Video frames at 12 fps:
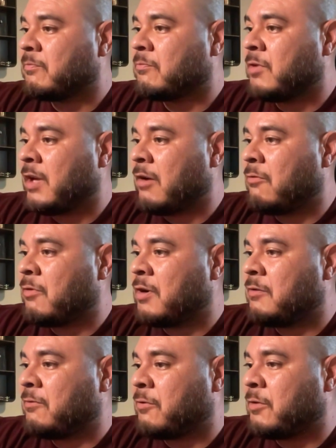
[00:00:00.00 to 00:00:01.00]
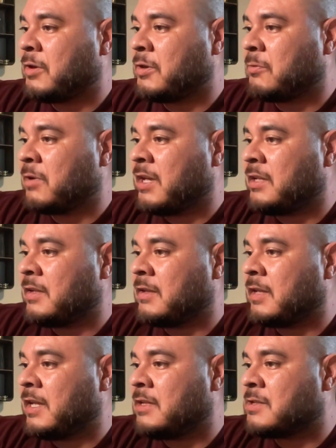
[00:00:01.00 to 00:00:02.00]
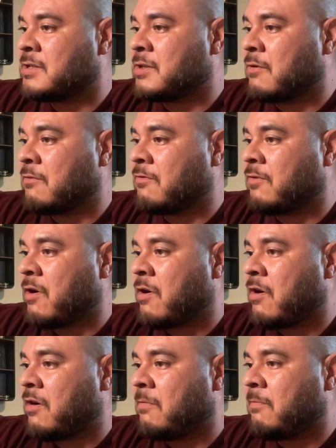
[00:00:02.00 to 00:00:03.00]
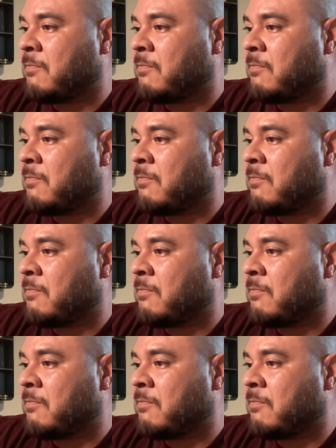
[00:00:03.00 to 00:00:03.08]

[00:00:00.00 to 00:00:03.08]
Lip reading: We got 143 in the lead so far.